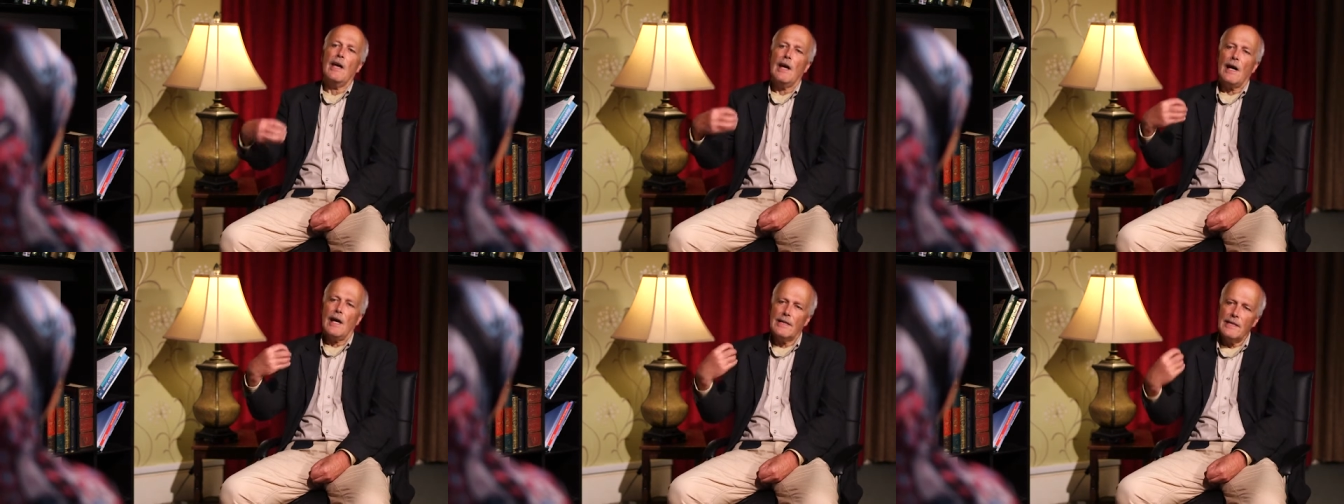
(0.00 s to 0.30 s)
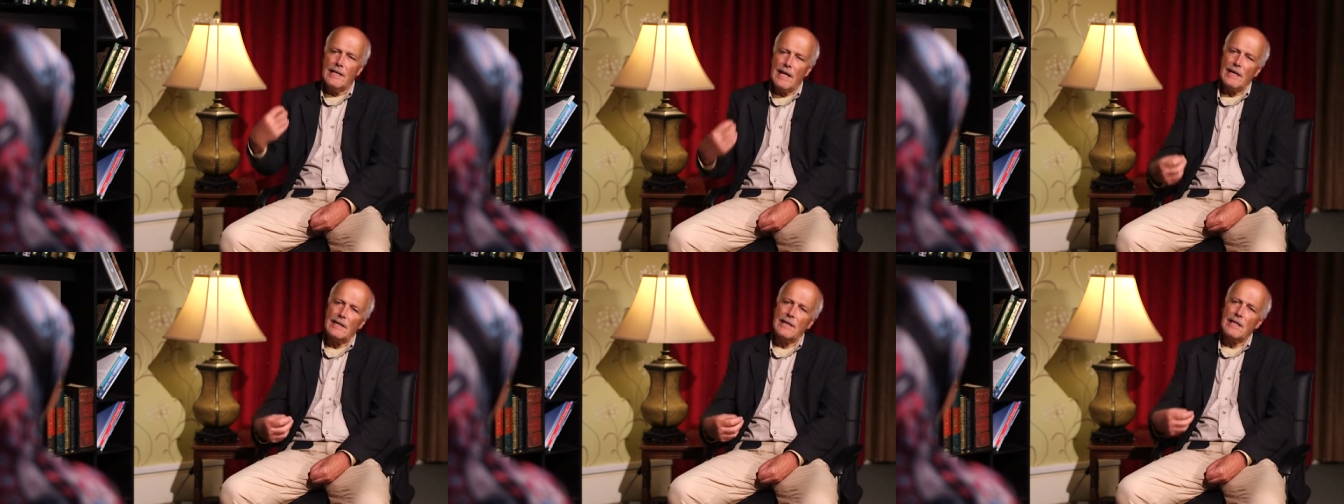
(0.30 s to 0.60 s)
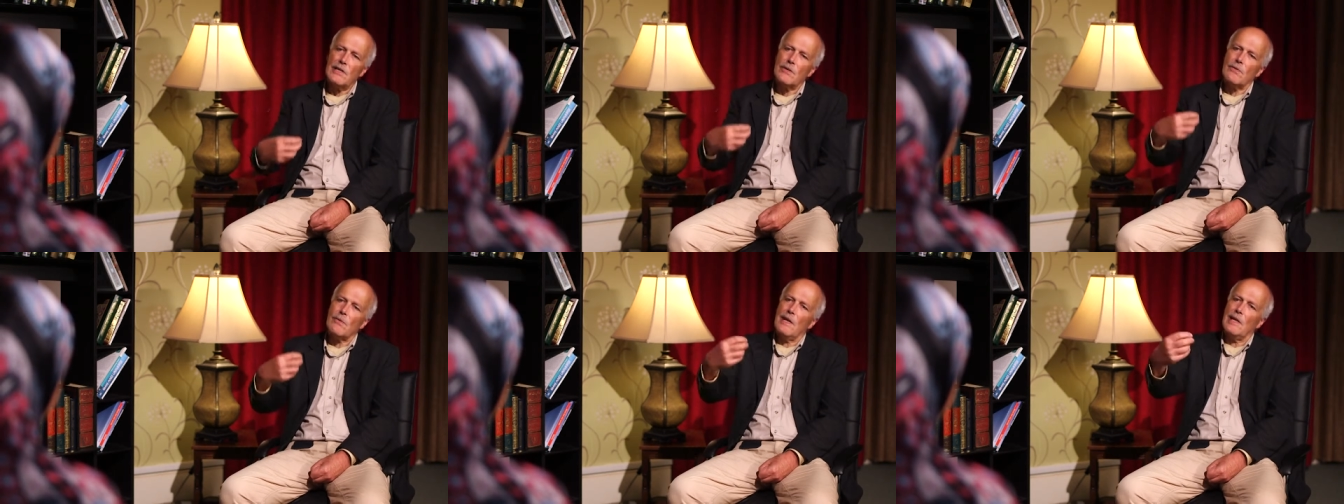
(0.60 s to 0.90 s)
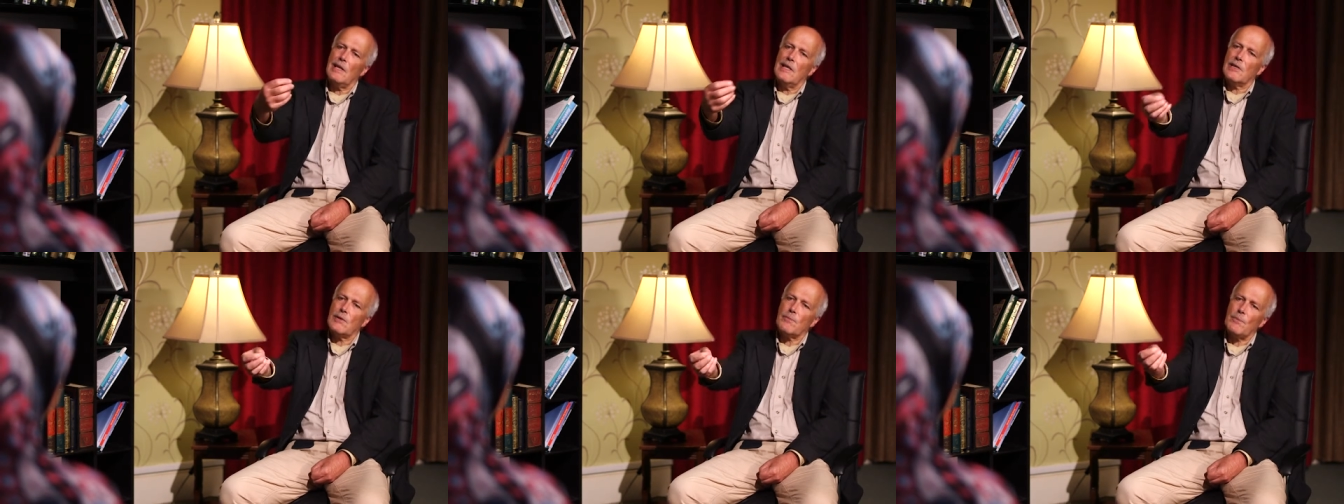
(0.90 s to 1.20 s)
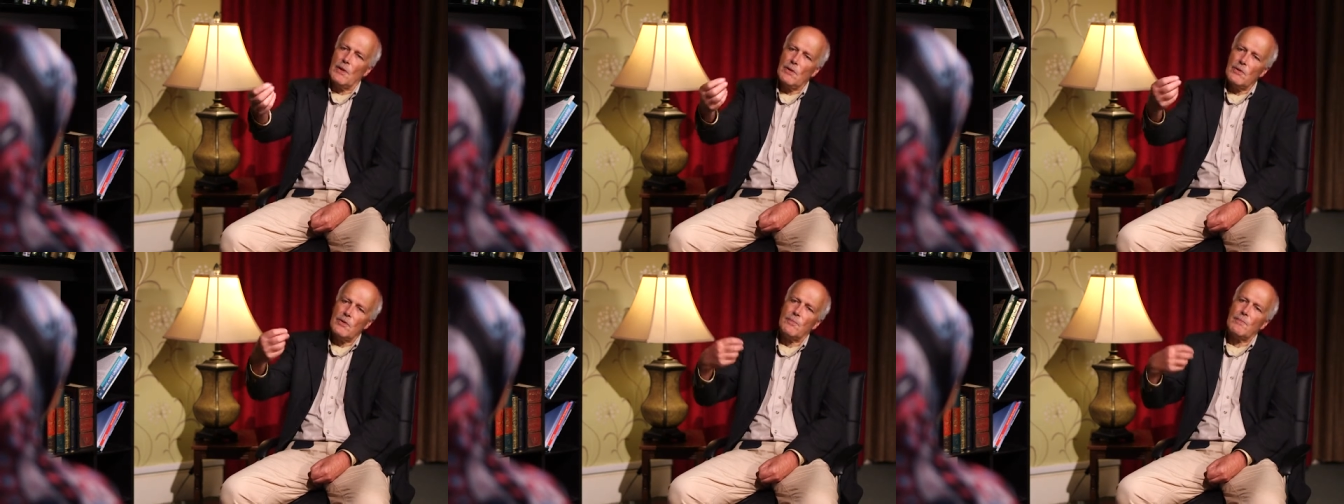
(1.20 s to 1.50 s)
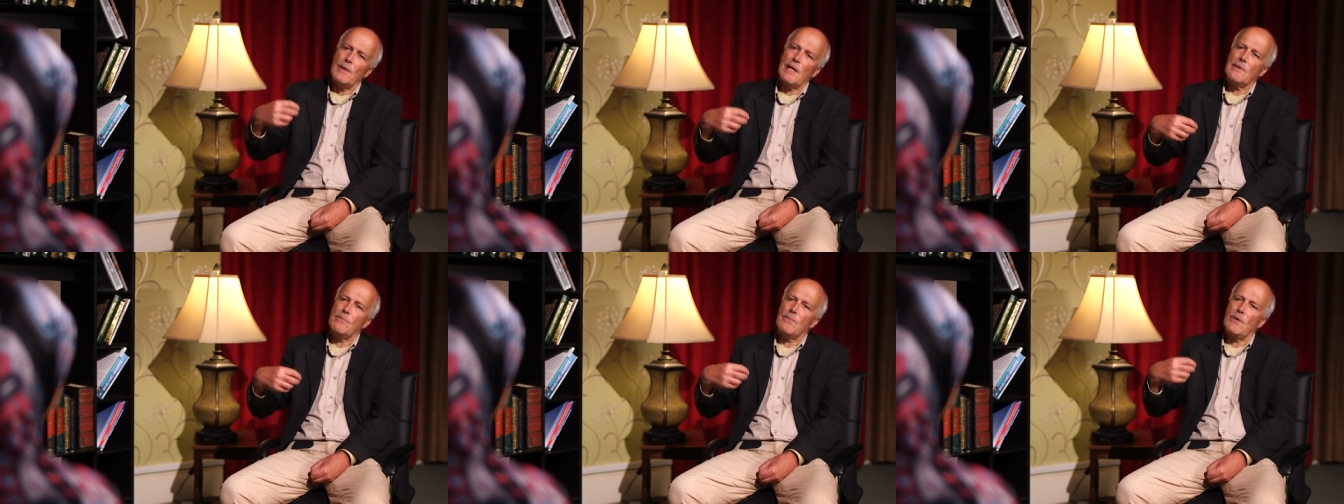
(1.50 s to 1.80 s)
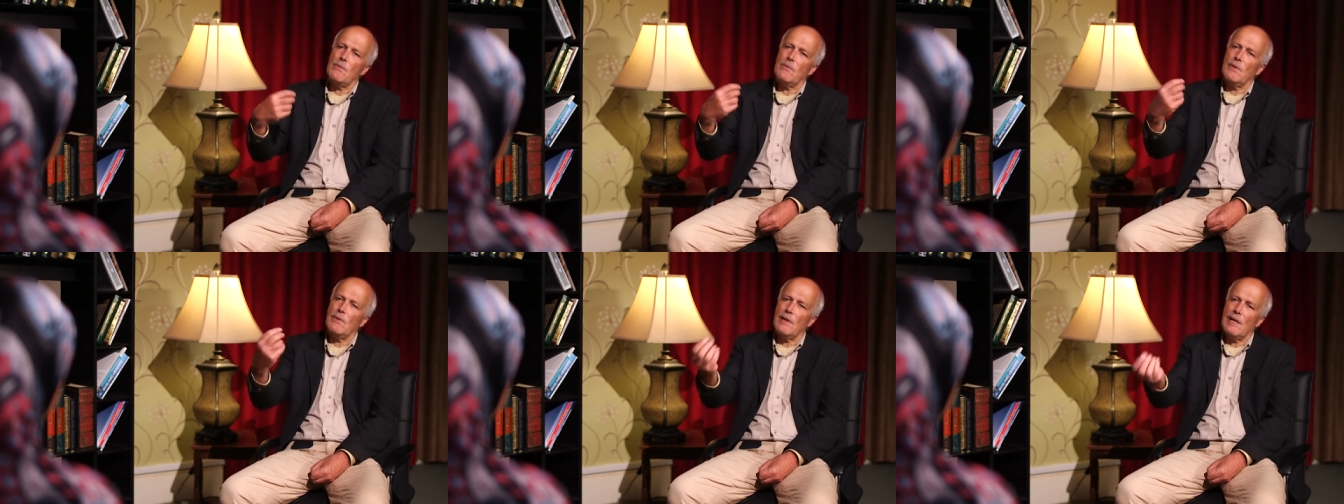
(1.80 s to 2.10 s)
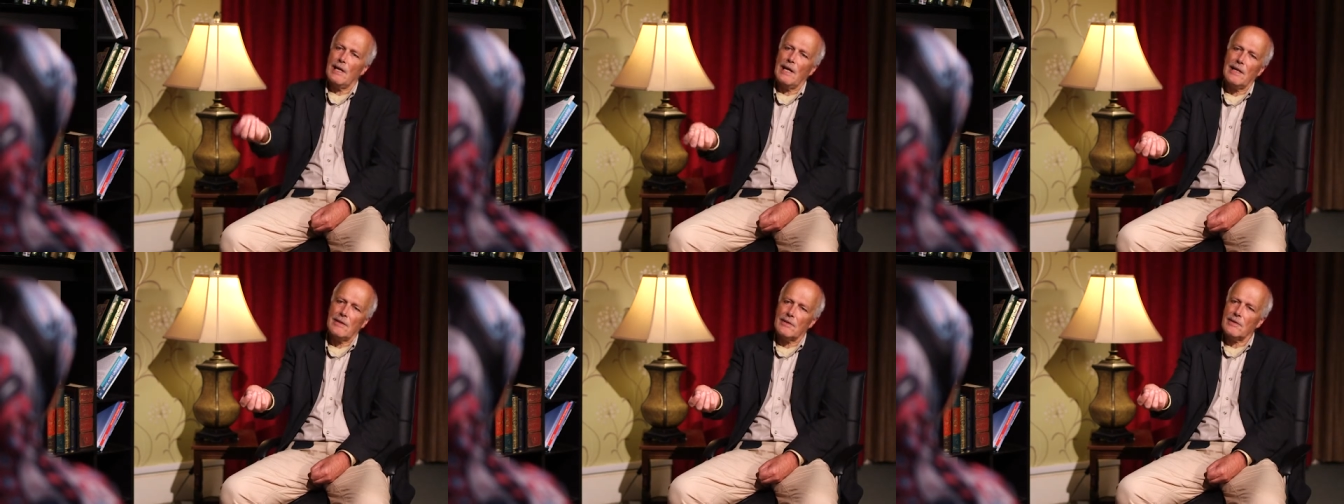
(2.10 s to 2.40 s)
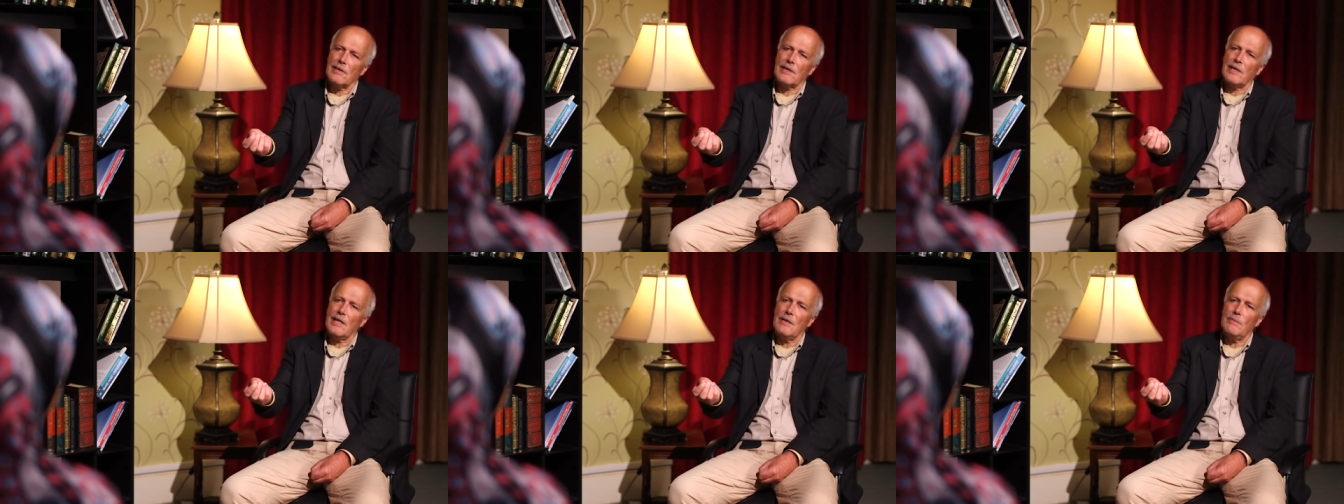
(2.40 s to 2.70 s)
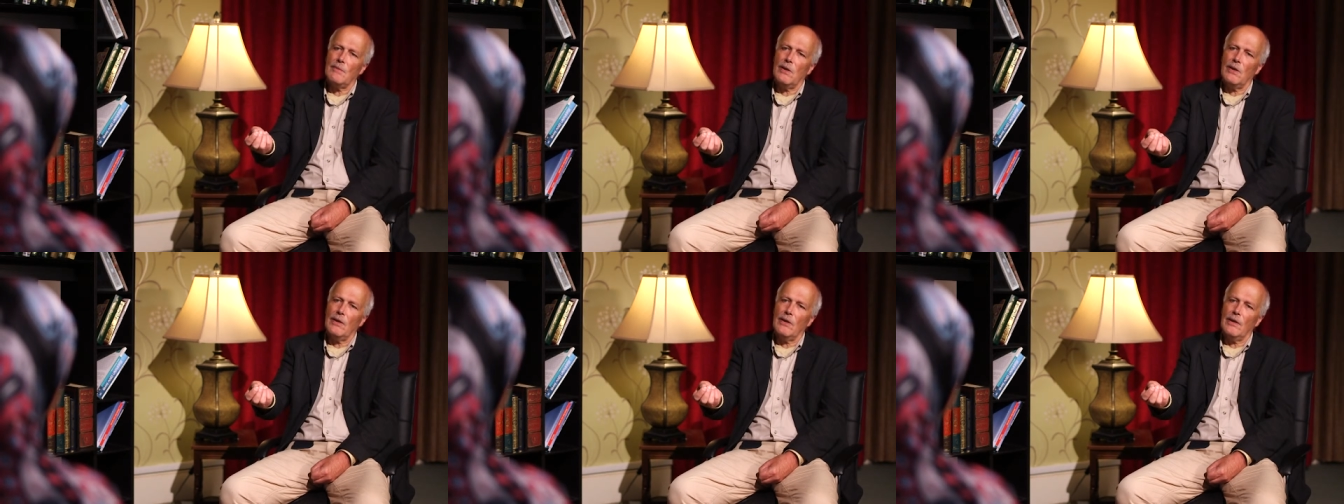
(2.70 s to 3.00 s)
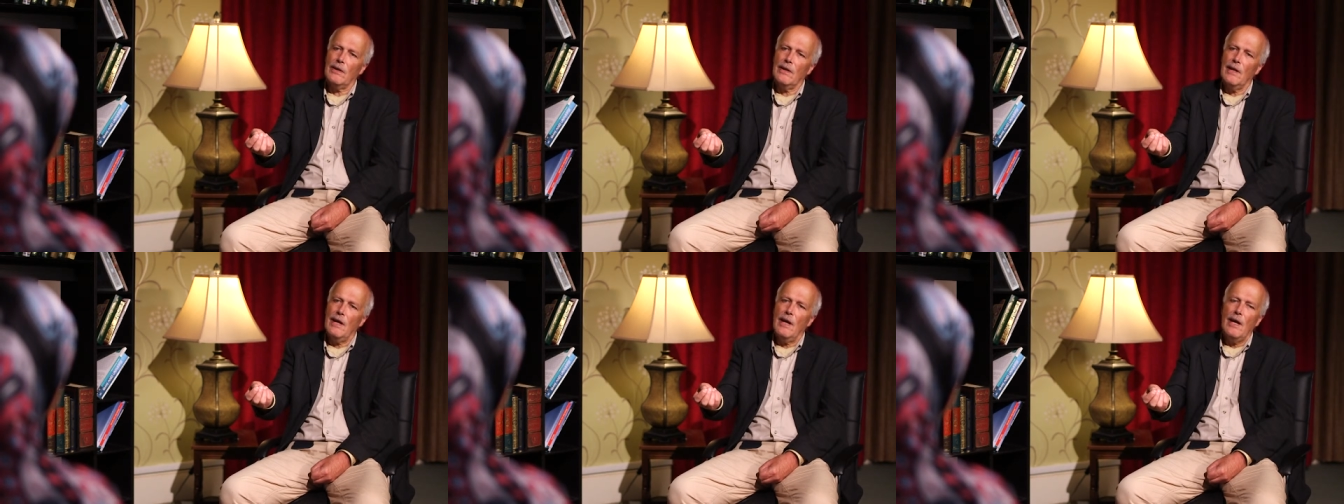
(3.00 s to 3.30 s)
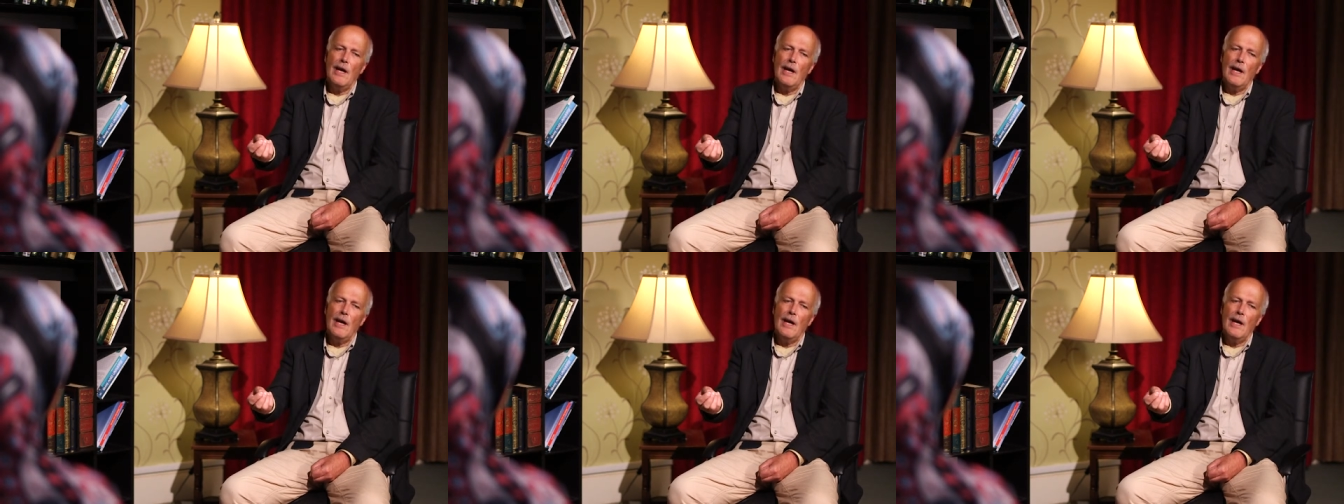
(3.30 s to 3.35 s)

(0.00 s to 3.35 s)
And yet Israeli spokespeople were allowed to come on